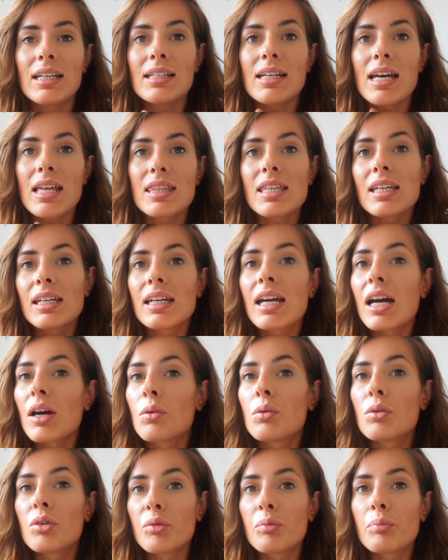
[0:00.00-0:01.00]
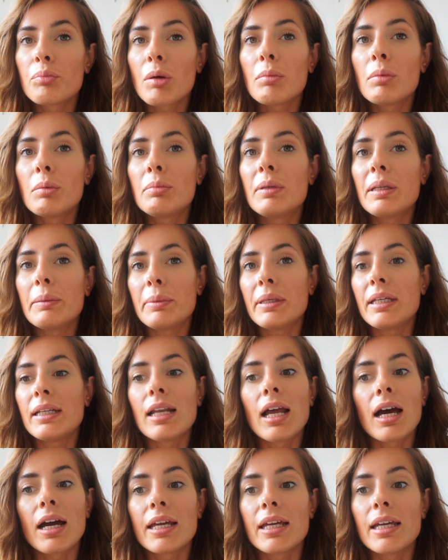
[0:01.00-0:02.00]
I think I would have probably been
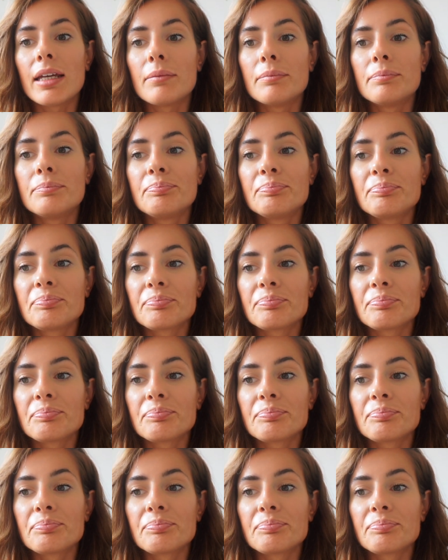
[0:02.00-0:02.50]
lying.